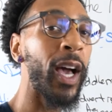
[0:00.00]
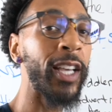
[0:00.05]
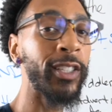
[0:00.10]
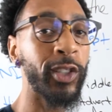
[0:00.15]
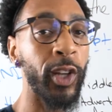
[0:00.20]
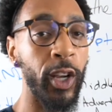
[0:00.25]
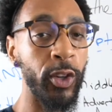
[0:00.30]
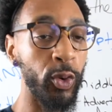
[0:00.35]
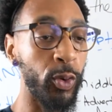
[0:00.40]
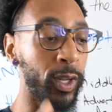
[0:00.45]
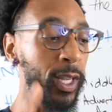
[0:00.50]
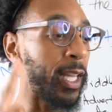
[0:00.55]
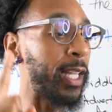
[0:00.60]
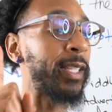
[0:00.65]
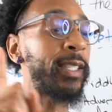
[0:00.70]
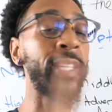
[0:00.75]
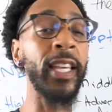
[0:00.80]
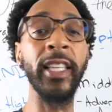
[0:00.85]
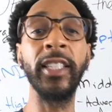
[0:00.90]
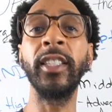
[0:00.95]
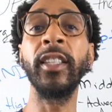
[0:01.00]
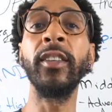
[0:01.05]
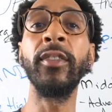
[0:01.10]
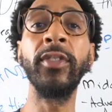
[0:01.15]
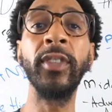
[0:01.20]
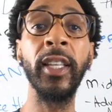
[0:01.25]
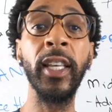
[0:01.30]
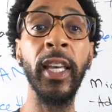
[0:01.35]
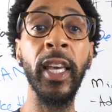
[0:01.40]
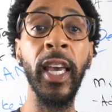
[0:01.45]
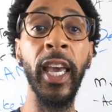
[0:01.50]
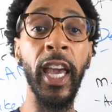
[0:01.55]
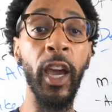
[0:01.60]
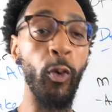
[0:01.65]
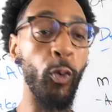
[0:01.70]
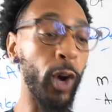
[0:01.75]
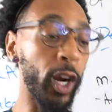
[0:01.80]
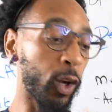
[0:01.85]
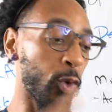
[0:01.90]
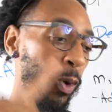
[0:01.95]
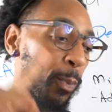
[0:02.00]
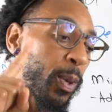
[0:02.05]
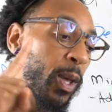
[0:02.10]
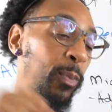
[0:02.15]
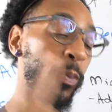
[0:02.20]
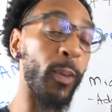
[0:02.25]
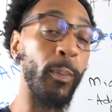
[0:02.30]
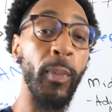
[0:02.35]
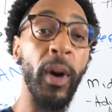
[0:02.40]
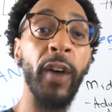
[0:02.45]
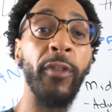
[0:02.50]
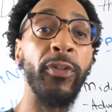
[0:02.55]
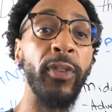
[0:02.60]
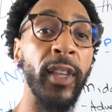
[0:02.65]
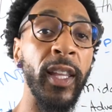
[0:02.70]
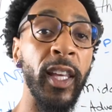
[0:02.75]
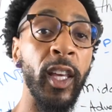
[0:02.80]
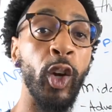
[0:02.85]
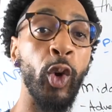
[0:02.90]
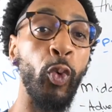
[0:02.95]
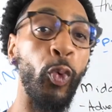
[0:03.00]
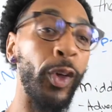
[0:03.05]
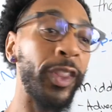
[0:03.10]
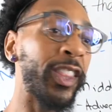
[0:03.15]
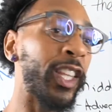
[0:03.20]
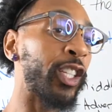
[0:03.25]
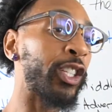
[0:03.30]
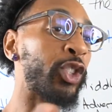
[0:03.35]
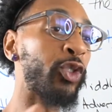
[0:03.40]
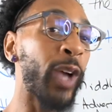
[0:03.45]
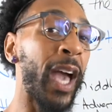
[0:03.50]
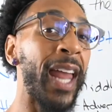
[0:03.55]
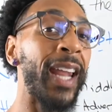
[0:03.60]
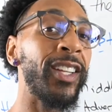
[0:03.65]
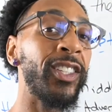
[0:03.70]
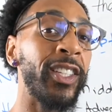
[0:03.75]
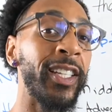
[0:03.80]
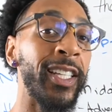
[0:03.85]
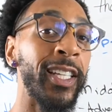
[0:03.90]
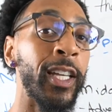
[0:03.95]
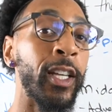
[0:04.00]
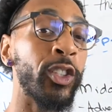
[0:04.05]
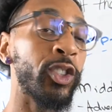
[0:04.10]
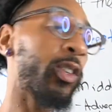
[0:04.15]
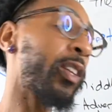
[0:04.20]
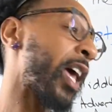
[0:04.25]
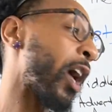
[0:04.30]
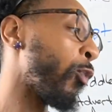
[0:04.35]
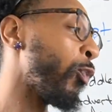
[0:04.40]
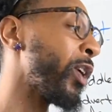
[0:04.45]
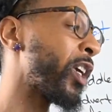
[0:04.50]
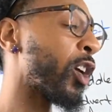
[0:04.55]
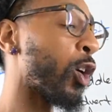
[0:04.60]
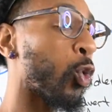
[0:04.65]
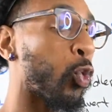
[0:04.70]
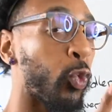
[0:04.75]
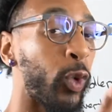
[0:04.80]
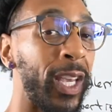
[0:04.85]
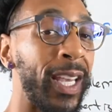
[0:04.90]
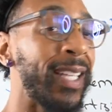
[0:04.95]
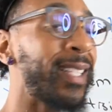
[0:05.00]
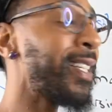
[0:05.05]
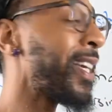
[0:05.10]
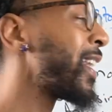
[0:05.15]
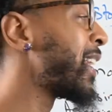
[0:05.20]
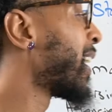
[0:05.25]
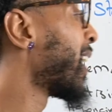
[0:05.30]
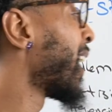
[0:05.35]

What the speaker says: I started doing the intensives and working with people monthly with the strategy, so that we can reason